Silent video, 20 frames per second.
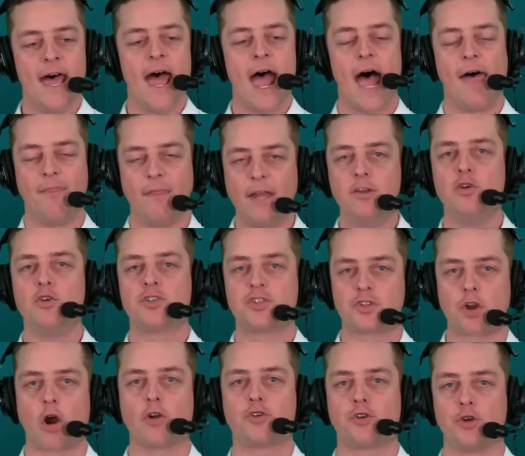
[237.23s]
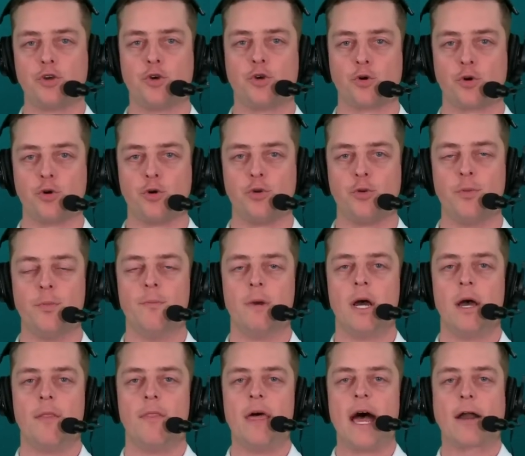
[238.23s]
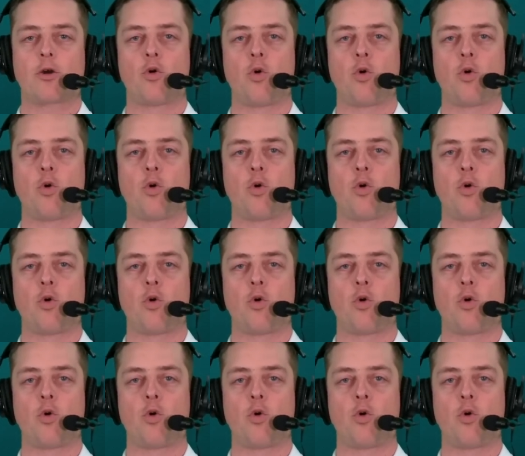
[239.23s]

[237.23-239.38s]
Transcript: and then you start to groom that